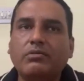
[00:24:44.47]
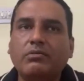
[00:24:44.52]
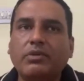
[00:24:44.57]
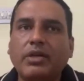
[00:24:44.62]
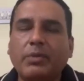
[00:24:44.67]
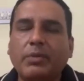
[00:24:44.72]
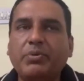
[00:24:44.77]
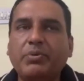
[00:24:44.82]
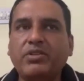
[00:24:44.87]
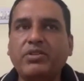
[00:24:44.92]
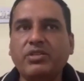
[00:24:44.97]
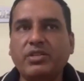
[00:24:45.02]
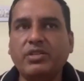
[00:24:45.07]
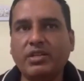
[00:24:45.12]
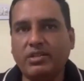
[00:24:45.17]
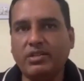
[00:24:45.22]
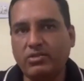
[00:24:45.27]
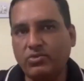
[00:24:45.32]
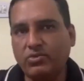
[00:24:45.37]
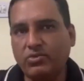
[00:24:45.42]
appreciate
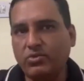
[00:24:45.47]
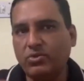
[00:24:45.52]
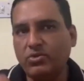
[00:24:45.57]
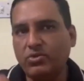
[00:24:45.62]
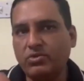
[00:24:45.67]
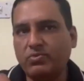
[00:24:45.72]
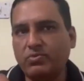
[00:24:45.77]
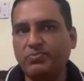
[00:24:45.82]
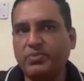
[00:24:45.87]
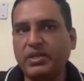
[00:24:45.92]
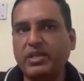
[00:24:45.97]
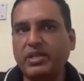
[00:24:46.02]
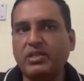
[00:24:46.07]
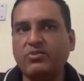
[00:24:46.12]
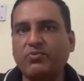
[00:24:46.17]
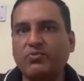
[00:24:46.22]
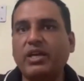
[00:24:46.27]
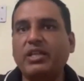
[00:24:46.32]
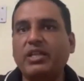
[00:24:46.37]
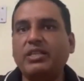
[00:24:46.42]
those peaks
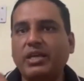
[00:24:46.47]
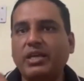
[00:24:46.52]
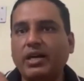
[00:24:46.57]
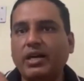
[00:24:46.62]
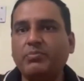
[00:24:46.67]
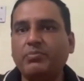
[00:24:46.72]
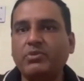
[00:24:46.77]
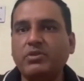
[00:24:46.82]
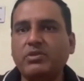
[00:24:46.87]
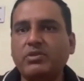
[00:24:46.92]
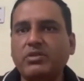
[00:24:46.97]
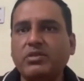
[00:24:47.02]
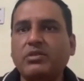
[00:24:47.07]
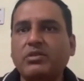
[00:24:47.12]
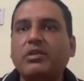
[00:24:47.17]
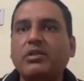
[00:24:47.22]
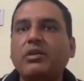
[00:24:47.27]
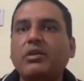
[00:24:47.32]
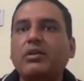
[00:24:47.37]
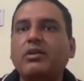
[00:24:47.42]
where they are positioned
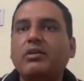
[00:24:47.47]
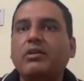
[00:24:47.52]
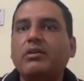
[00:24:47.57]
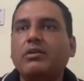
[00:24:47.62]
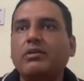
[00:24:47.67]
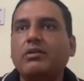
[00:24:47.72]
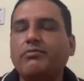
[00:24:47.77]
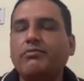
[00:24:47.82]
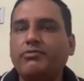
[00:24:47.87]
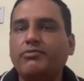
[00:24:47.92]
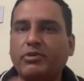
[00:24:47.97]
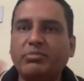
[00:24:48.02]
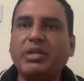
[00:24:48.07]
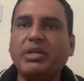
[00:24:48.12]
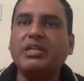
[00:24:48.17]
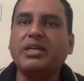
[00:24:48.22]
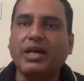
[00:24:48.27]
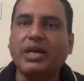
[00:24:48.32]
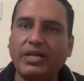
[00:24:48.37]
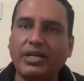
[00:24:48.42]
from that
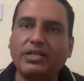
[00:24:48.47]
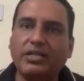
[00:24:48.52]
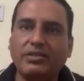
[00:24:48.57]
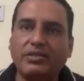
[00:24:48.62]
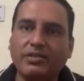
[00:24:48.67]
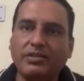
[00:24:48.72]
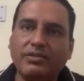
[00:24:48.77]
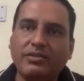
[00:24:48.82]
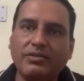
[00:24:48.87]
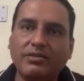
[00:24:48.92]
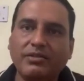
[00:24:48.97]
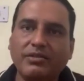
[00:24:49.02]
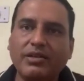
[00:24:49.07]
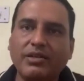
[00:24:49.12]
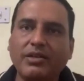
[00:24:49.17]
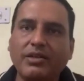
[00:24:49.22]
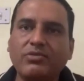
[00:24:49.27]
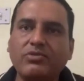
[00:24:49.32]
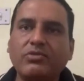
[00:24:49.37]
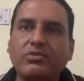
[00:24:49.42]
height. Okay,
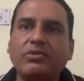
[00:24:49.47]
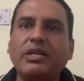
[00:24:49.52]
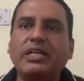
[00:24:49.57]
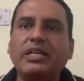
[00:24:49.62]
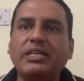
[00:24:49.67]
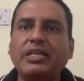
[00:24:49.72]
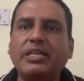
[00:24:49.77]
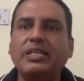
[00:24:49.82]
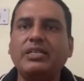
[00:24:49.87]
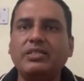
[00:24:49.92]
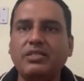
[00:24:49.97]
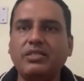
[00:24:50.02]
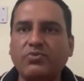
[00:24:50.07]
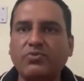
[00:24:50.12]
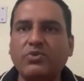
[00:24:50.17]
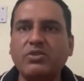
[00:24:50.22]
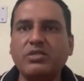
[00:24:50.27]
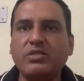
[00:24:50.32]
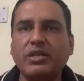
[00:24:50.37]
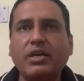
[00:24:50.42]
so the intelligence
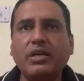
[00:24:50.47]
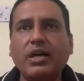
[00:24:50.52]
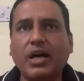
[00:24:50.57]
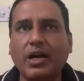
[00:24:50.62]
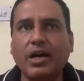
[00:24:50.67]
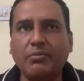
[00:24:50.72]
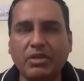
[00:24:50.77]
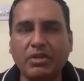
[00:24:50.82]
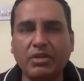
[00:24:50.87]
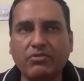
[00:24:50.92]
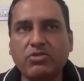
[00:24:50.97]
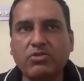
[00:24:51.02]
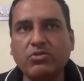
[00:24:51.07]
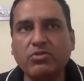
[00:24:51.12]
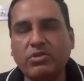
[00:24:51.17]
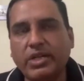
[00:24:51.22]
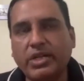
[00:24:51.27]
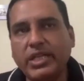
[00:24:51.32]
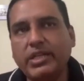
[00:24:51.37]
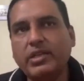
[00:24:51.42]
was there. Army was
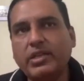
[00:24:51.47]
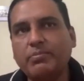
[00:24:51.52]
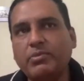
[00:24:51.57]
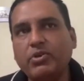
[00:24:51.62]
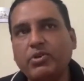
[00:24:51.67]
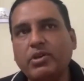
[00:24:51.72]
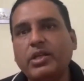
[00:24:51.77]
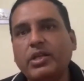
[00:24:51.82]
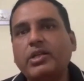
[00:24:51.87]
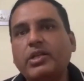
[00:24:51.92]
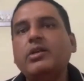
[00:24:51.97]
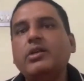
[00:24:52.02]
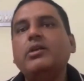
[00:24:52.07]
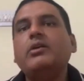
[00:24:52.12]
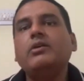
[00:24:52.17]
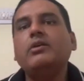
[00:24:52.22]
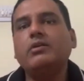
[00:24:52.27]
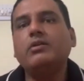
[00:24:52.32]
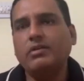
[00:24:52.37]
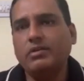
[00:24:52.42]
already deployed.
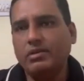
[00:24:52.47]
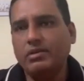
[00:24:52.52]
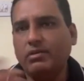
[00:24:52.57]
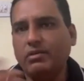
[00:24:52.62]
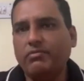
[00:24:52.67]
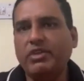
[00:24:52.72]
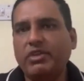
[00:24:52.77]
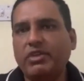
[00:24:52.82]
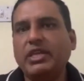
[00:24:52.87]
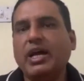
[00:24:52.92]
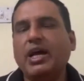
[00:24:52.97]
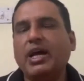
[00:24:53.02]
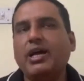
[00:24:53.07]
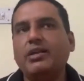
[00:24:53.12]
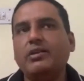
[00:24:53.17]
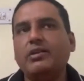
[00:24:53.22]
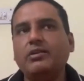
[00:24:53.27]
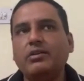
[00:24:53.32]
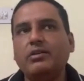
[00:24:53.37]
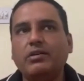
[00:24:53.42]
We had
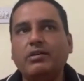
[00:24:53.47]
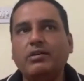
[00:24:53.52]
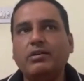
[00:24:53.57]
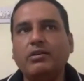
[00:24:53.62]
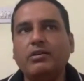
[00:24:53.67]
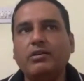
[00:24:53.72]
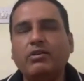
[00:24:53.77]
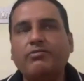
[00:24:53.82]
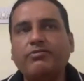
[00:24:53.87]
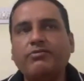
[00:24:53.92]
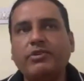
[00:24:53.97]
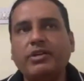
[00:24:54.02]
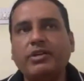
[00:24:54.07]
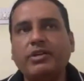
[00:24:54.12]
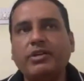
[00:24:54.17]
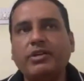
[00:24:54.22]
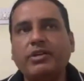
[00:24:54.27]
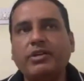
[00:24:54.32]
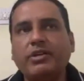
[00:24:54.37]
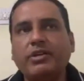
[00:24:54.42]
a lot of
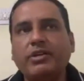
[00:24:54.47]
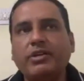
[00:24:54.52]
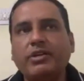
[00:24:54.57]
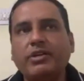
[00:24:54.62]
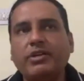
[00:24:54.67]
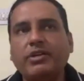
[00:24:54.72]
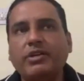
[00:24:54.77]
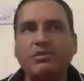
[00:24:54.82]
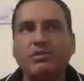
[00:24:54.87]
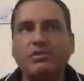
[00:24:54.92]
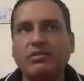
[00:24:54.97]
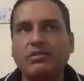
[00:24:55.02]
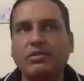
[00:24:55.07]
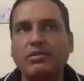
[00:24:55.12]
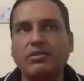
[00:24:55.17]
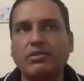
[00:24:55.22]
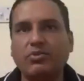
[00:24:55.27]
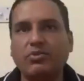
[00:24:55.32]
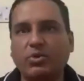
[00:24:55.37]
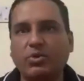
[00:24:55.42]
exercises,
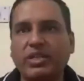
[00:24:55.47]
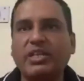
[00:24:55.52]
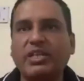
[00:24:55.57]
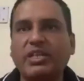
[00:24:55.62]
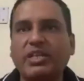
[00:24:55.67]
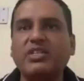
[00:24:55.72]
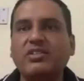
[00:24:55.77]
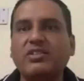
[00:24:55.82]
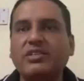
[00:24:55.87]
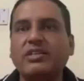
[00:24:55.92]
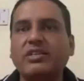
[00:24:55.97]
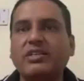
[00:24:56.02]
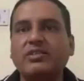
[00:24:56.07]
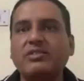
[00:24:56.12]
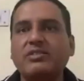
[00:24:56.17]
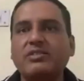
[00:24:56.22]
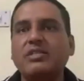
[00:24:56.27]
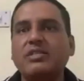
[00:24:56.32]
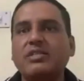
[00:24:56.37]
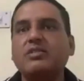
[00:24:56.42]
coordination
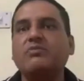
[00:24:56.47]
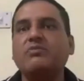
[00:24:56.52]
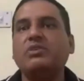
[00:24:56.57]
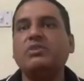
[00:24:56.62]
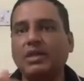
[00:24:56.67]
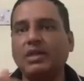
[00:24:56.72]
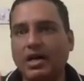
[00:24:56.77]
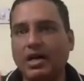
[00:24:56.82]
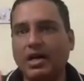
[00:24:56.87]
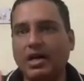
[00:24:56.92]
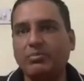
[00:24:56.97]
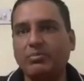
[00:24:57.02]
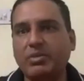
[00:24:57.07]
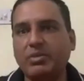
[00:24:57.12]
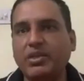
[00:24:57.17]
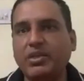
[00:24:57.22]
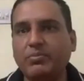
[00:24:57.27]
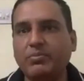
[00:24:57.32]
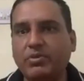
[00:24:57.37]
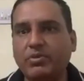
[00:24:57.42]
exercises with the army
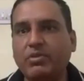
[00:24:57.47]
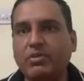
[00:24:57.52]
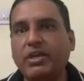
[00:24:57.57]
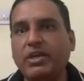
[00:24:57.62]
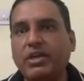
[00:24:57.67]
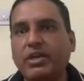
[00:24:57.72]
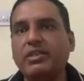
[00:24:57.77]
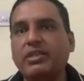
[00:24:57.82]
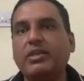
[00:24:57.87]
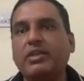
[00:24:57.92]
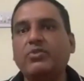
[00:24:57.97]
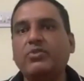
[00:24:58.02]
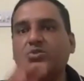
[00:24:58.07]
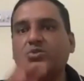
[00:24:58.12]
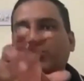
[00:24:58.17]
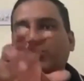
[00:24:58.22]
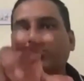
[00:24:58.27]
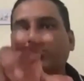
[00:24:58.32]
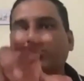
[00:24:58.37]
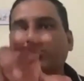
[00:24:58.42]
people, wherein they used
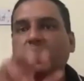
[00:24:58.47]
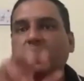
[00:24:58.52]
to